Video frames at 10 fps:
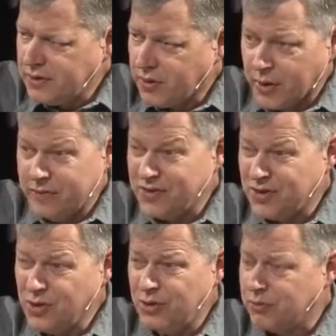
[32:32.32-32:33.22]
or
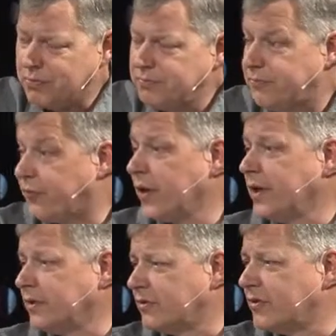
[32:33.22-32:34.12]
even new
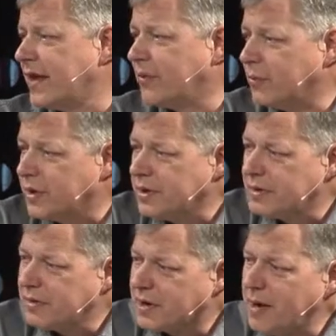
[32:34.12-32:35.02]
friends that we
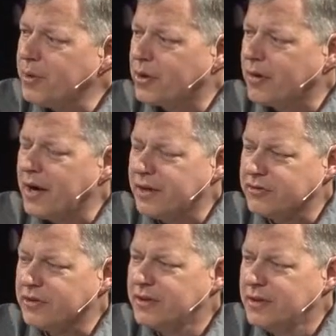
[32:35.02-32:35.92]
come
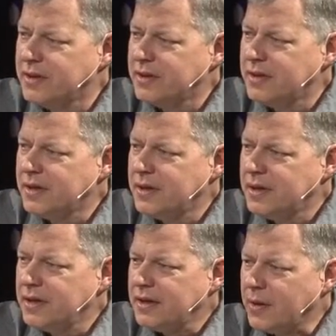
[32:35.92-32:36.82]
across,
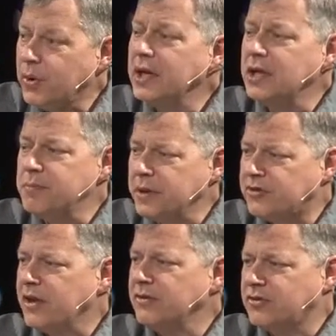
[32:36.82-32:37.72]
that we need to be
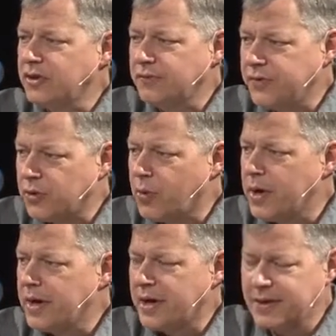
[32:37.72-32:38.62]
sensitive and
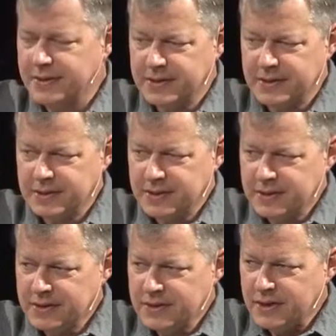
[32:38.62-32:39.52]
aware
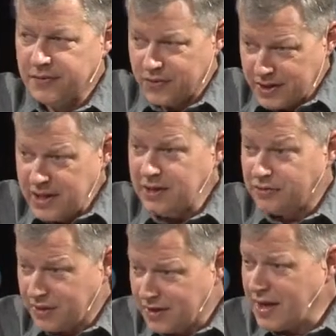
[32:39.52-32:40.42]
of the
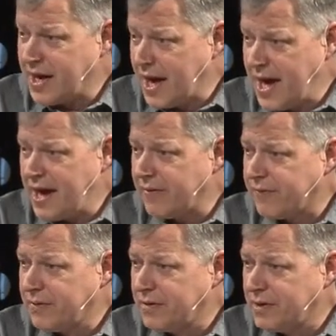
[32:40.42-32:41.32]
needs that they have,
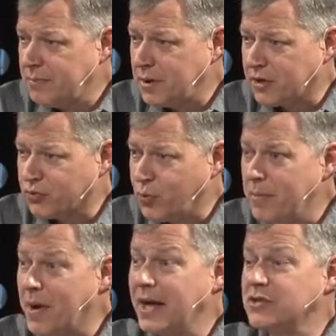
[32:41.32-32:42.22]
because we
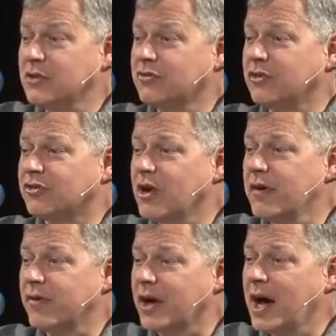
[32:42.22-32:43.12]
might just
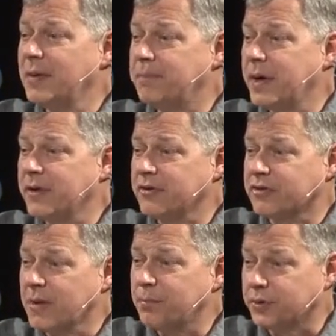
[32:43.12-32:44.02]
discover God paired
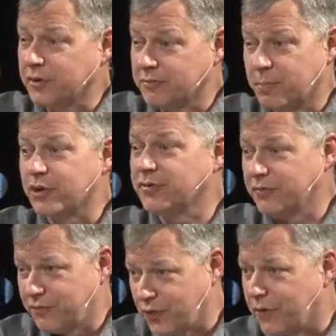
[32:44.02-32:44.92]
us up with this
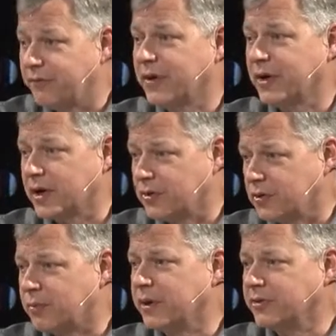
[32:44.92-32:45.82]
person for a very
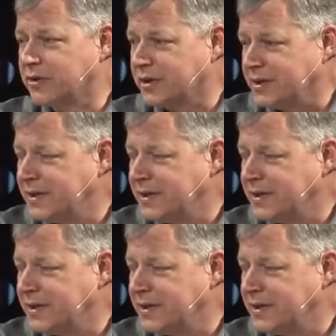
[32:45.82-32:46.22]
good reason.